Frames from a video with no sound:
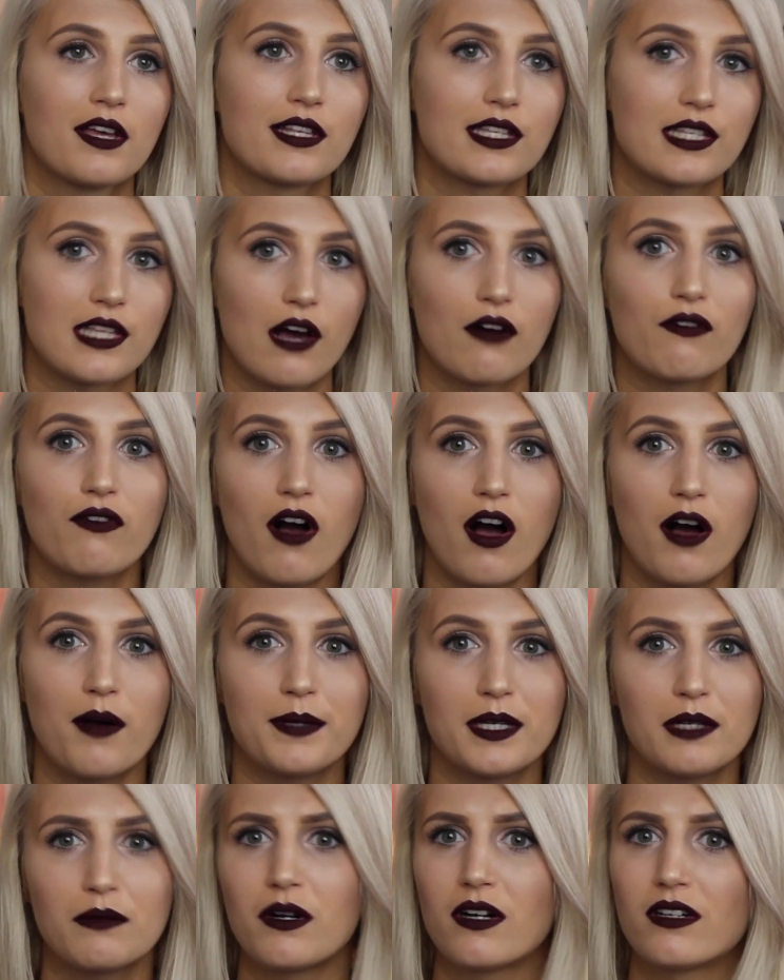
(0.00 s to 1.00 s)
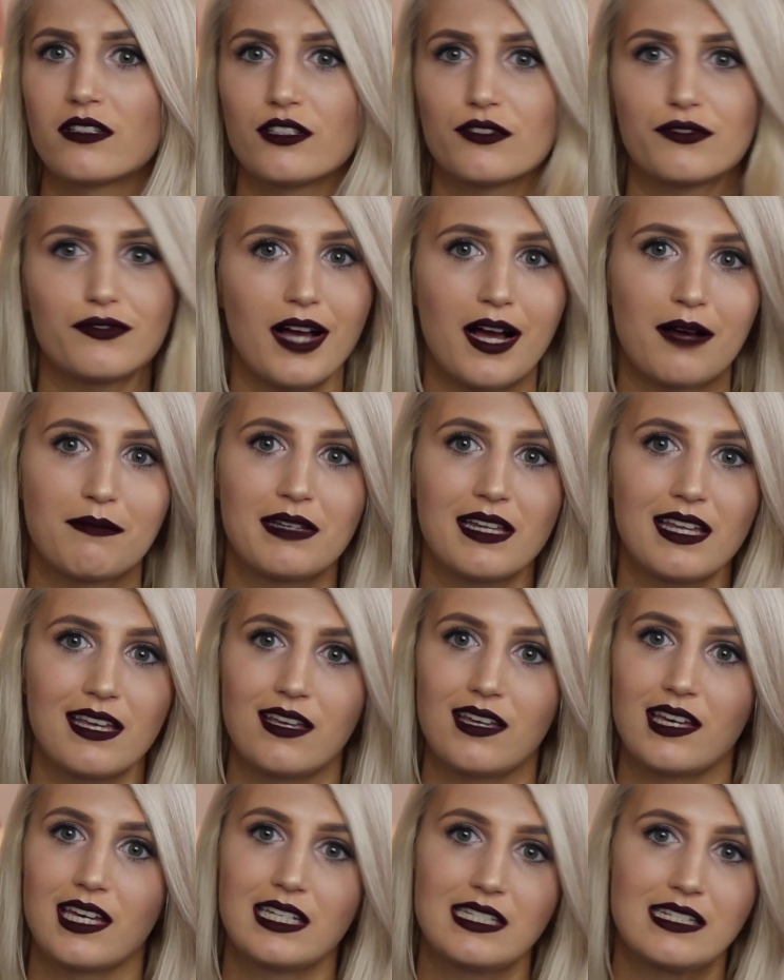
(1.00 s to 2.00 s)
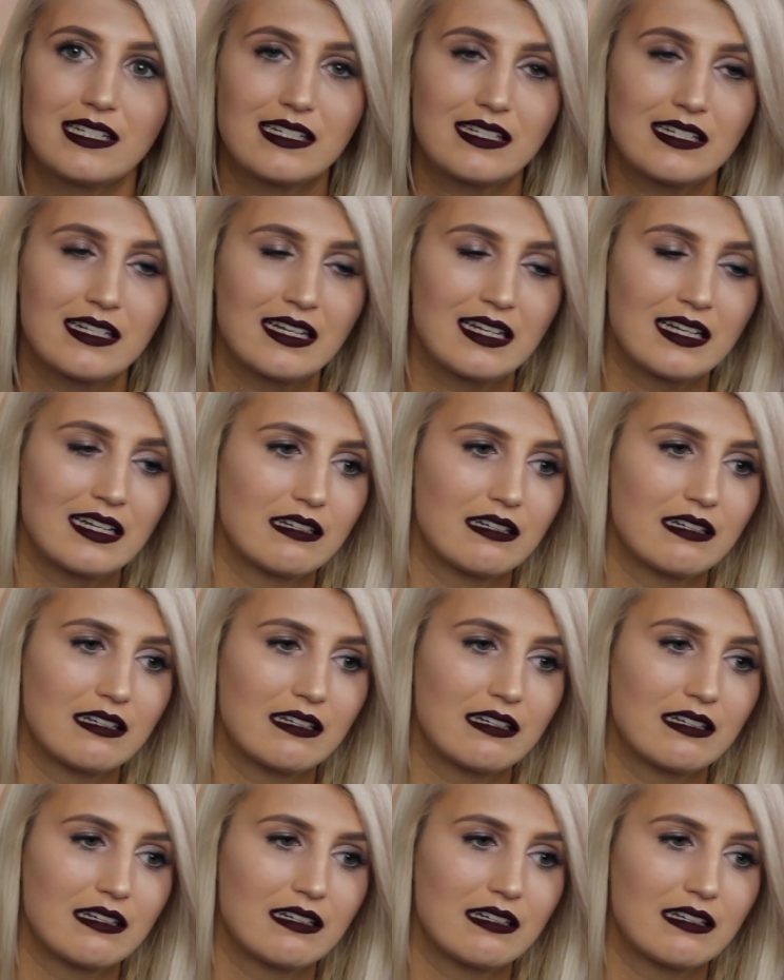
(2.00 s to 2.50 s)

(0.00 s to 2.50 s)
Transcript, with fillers: self-harming while your family is